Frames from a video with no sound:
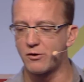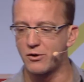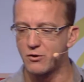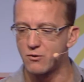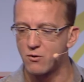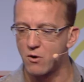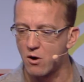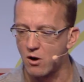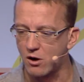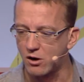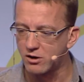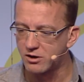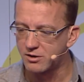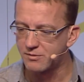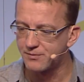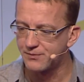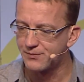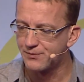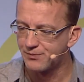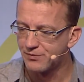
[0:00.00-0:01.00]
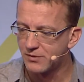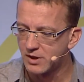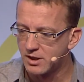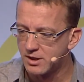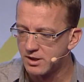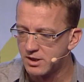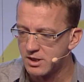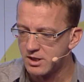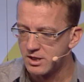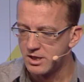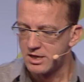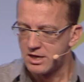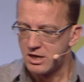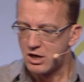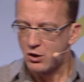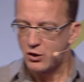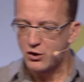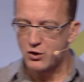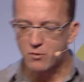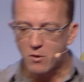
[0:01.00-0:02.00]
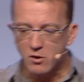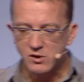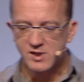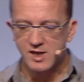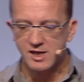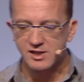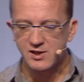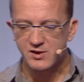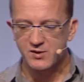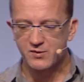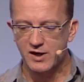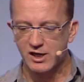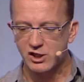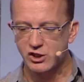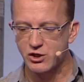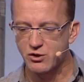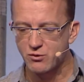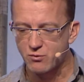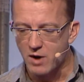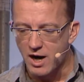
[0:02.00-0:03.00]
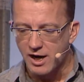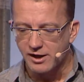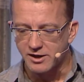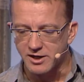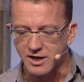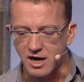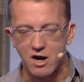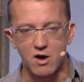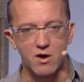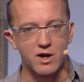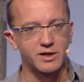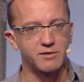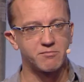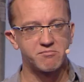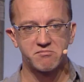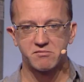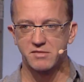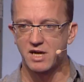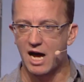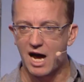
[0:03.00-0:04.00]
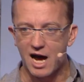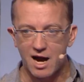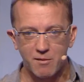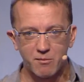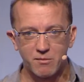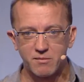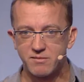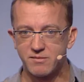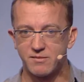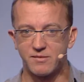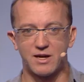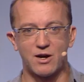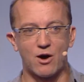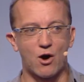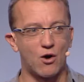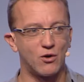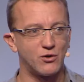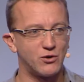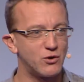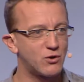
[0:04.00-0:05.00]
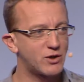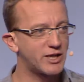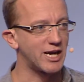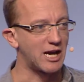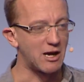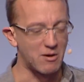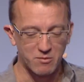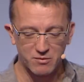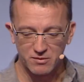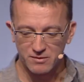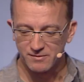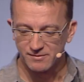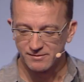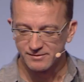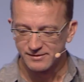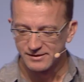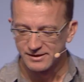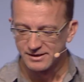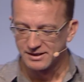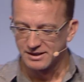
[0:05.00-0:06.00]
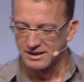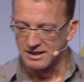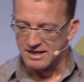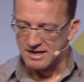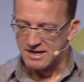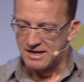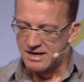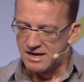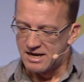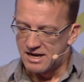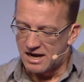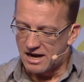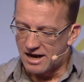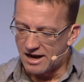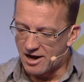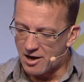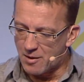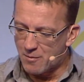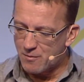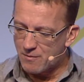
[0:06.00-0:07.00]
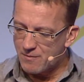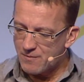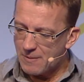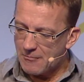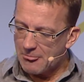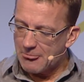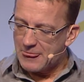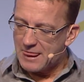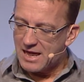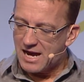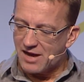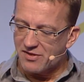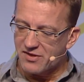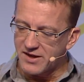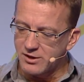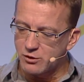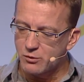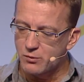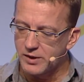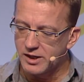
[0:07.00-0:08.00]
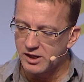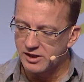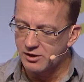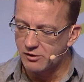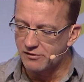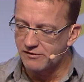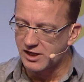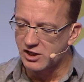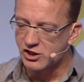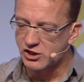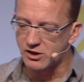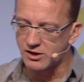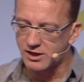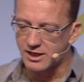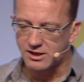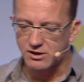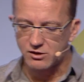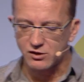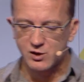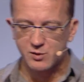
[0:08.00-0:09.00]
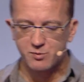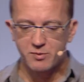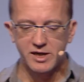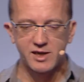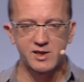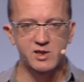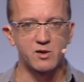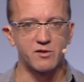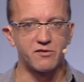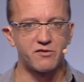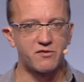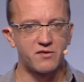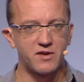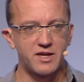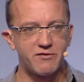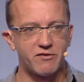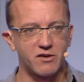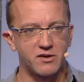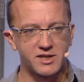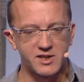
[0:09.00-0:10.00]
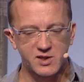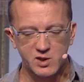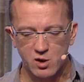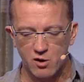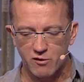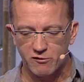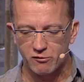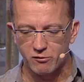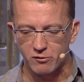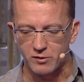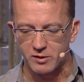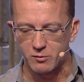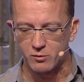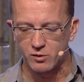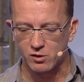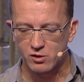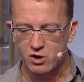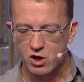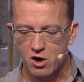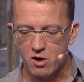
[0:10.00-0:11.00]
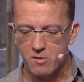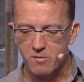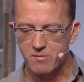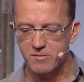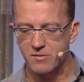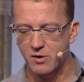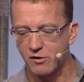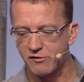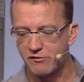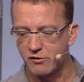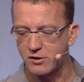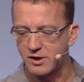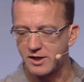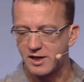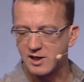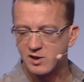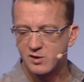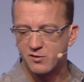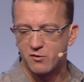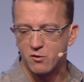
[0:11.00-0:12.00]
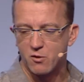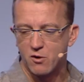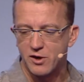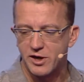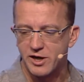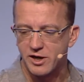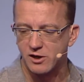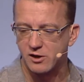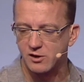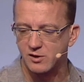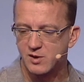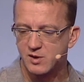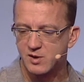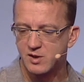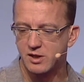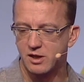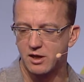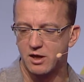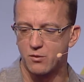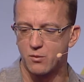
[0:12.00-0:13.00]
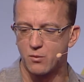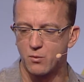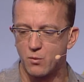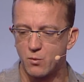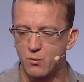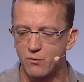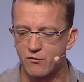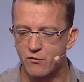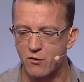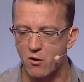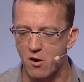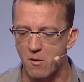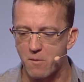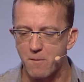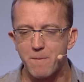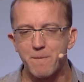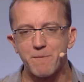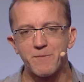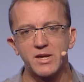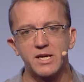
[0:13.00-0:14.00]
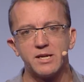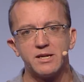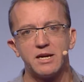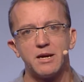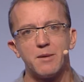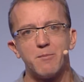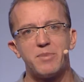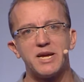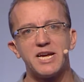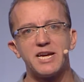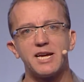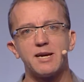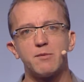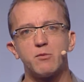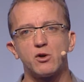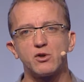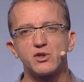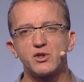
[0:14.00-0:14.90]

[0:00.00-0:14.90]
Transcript: you are. You want satisfaction right now, and I'm on your camp. I think the real innovation in the space of event discovery will come over the next 4 years from being able